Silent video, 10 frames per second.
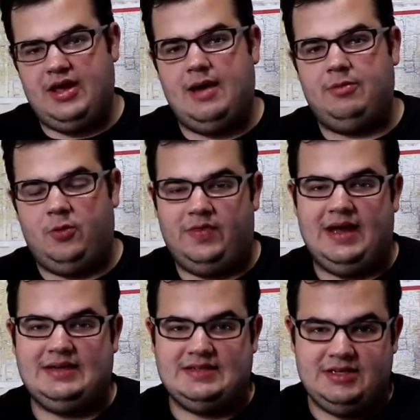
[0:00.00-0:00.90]
happy with
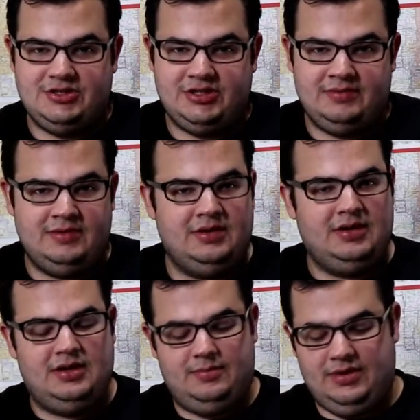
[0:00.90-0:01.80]
that decision
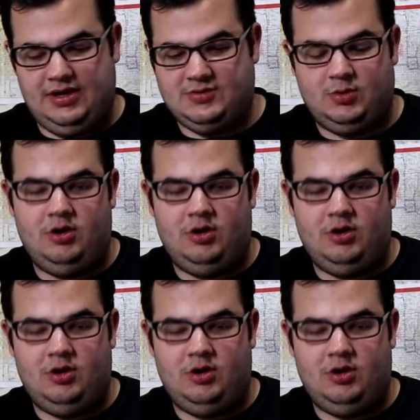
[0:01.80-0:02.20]
because we'll